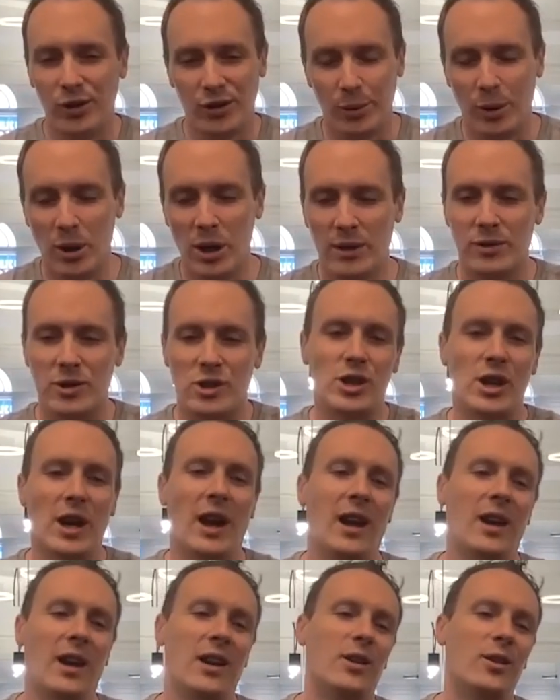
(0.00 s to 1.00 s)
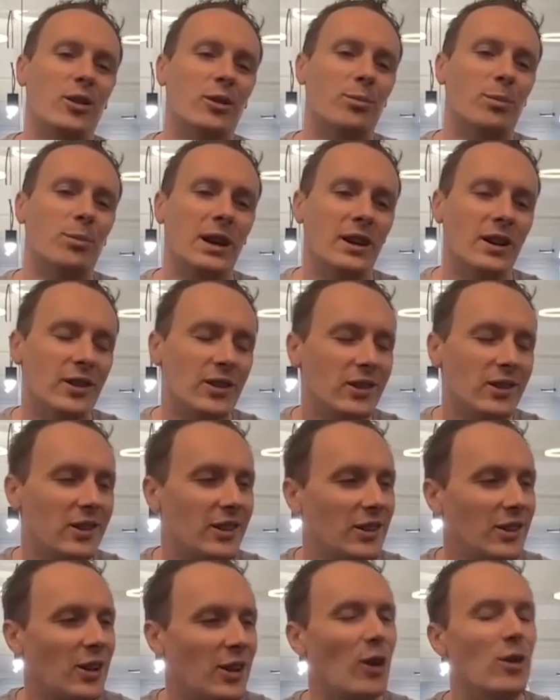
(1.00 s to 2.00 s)
used to work for Shell and whose
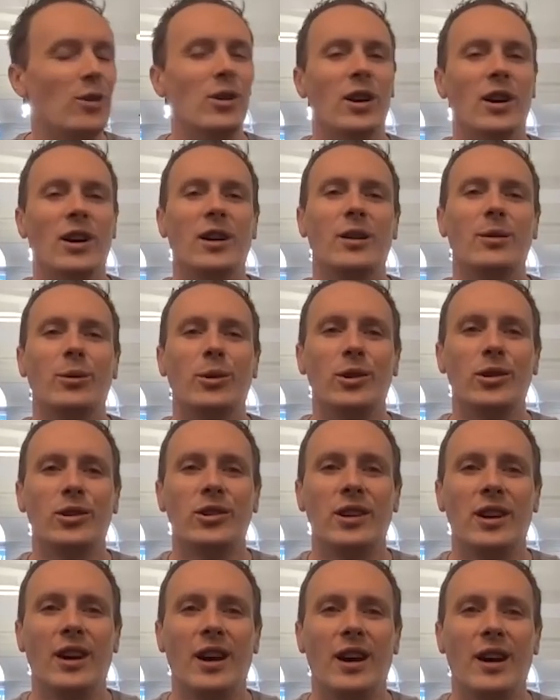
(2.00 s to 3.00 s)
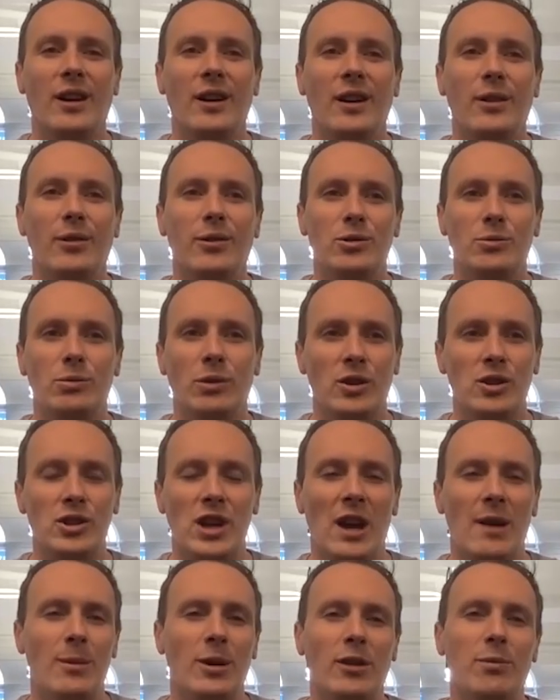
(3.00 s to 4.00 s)
biggest donor was uh, the
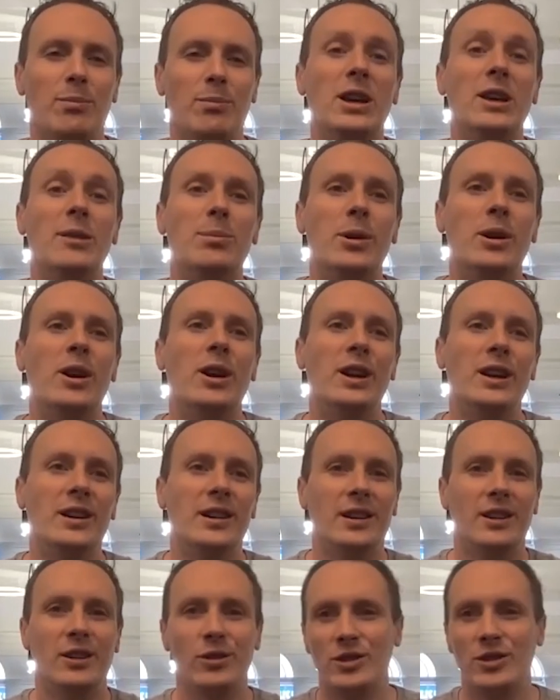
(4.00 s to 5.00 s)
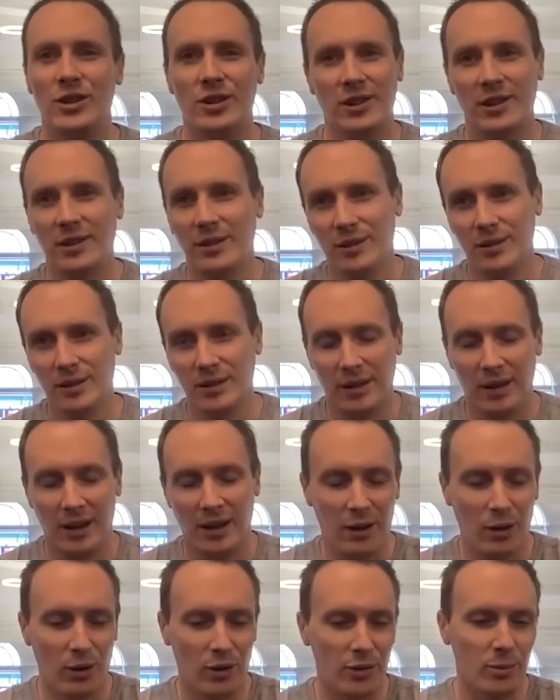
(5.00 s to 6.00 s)
chairman of BP and has just
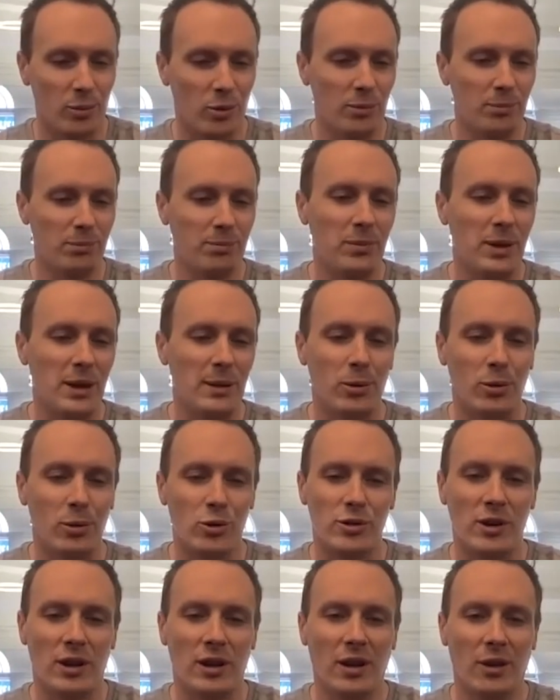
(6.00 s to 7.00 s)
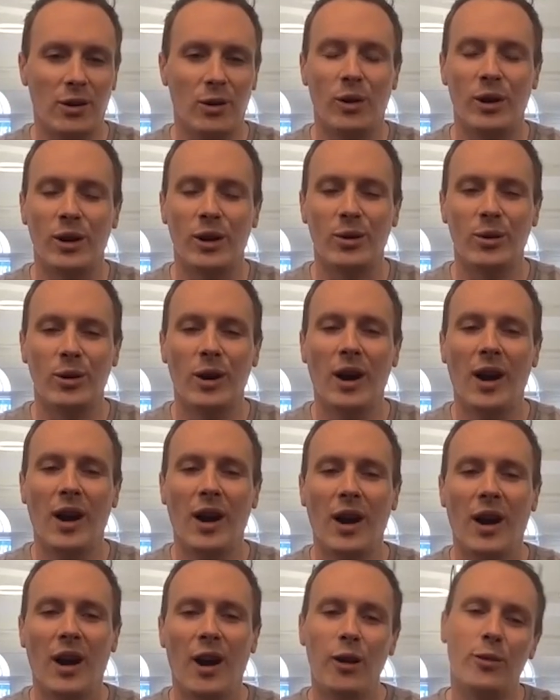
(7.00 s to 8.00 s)
let lots more people drill oil.
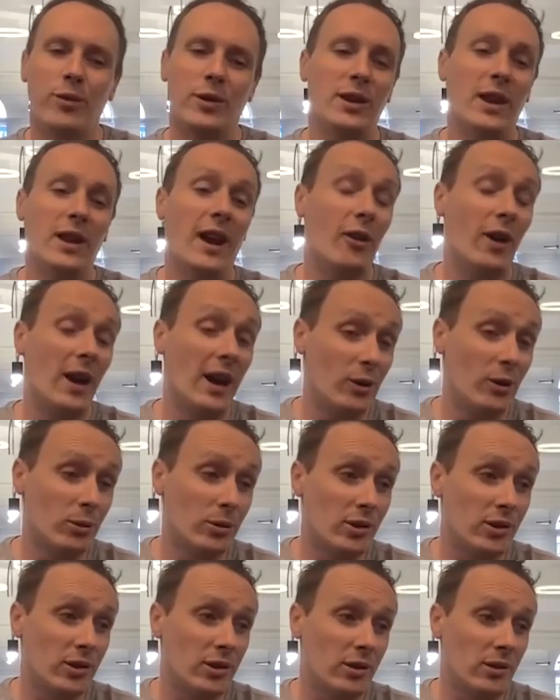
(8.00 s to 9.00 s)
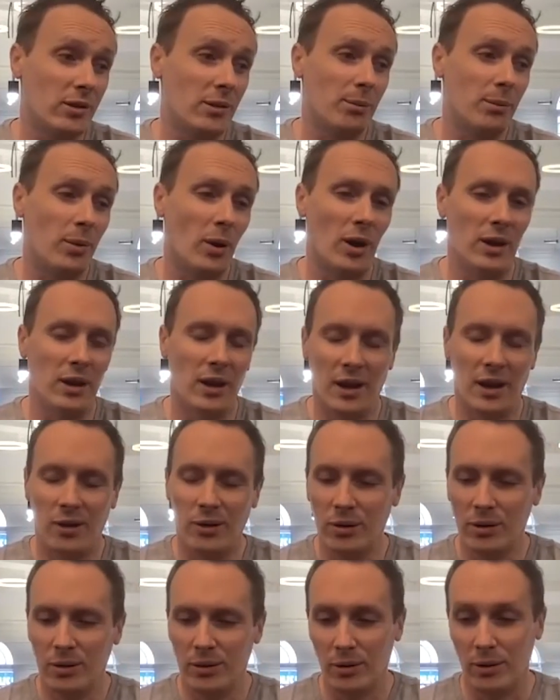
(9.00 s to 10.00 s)
Hopefully they're out by
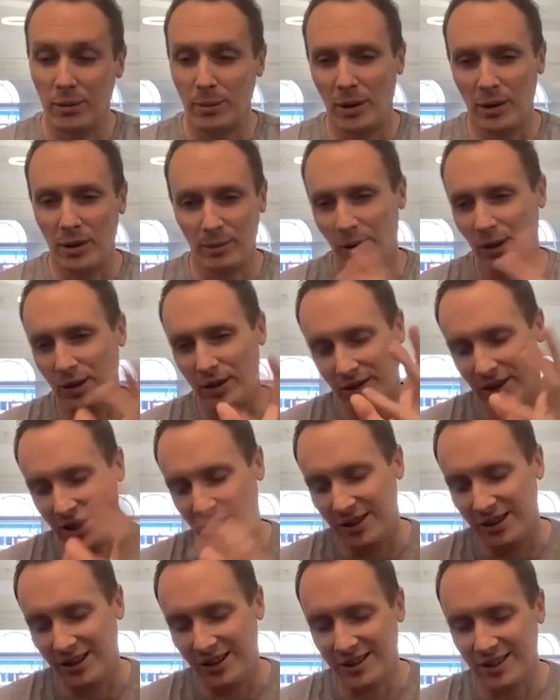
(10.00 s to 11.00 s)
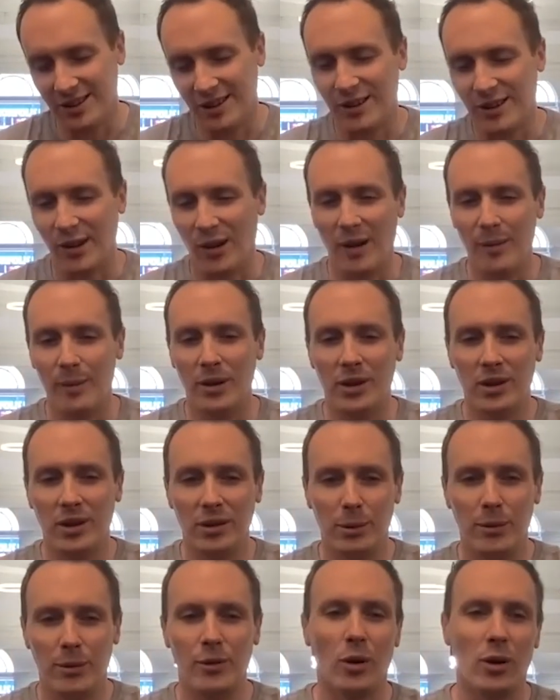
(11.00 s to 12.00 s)
now or by by the 10 years in the time and
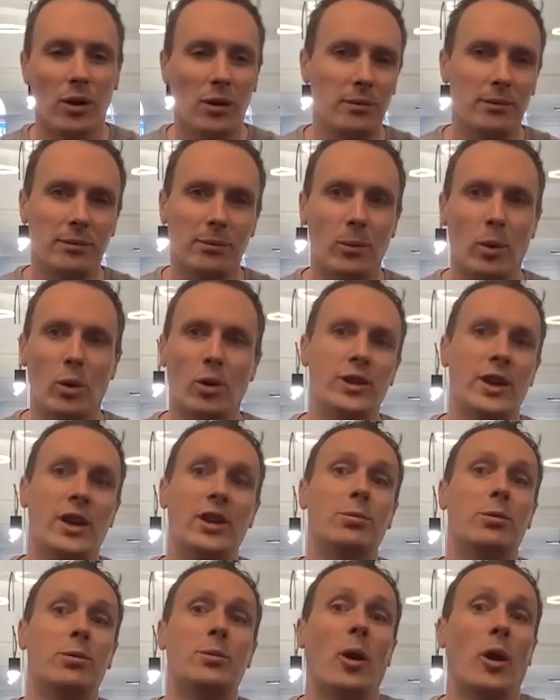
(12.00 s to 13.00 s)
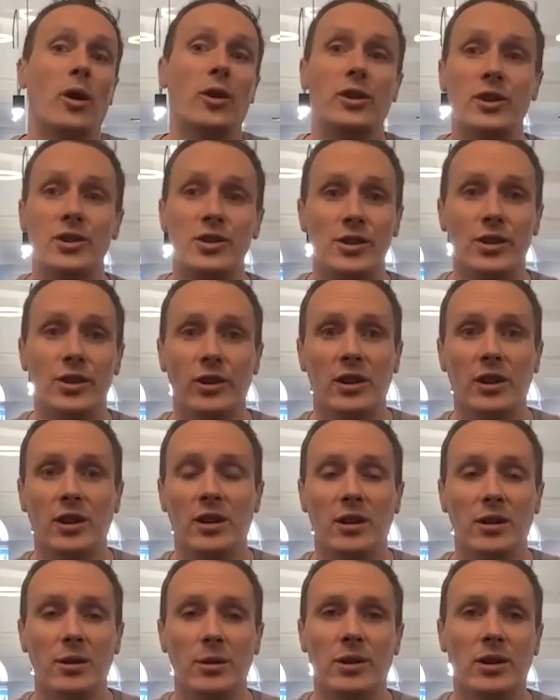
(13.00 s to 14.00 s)
we've got more sensible politicians in
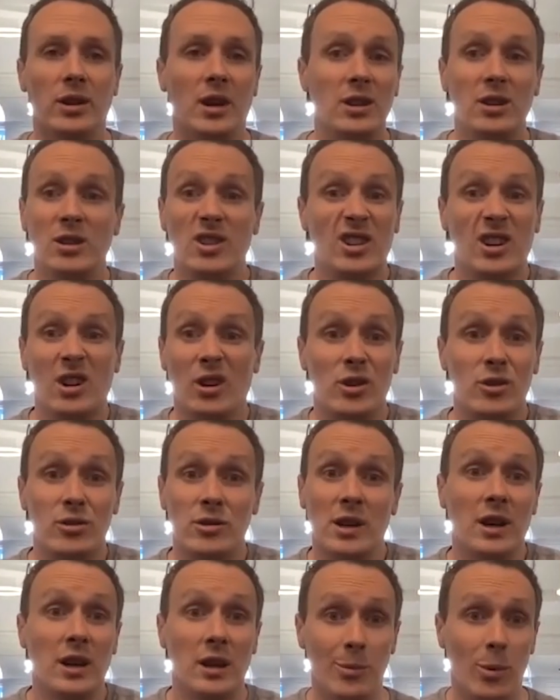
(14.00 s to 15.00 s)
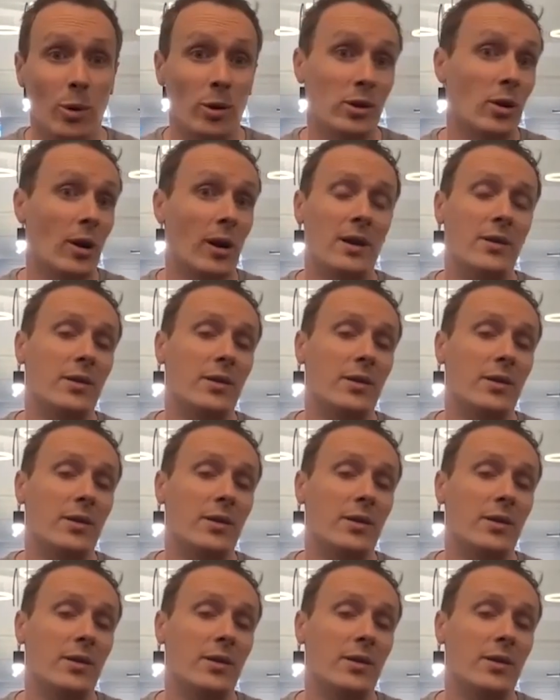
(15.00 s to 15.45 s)
who are saying you just can't drill anymore you can